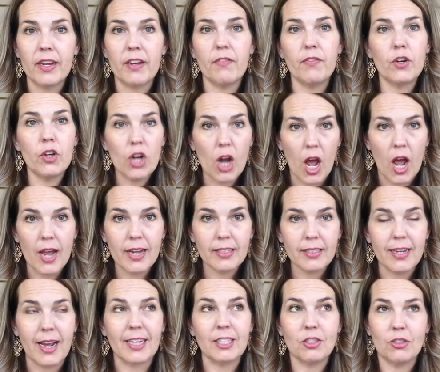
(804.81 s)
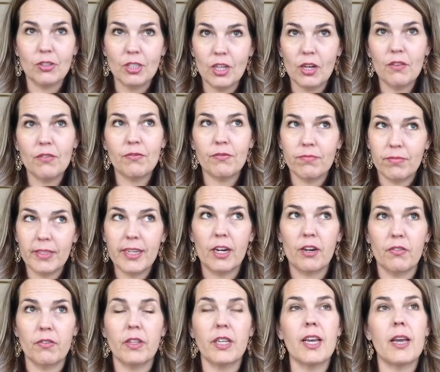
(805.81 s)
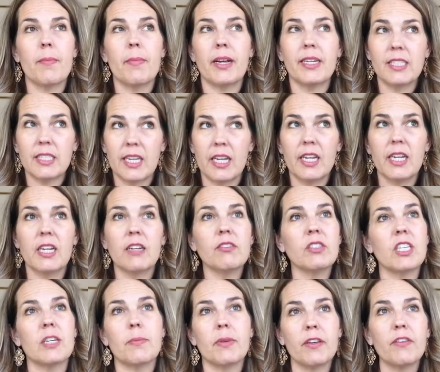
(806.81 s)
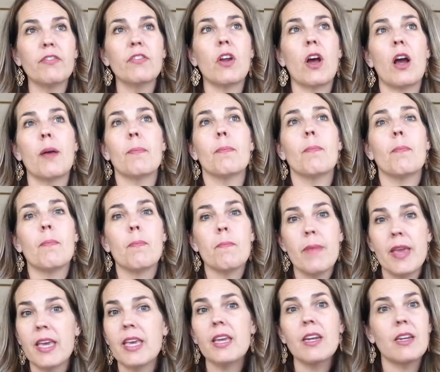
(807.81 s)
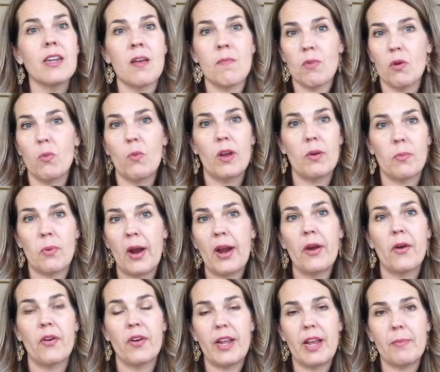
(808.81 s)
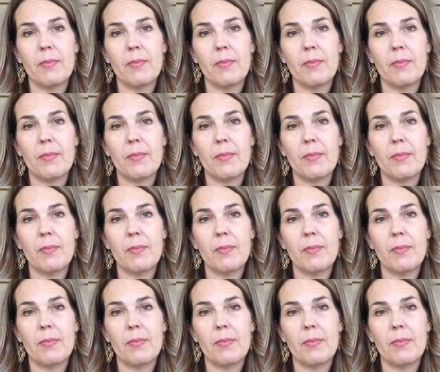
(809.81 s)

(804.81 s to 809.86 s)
And if you're not, ask yourself carefully, am I getting enough sleep? If not, make it a number one priority.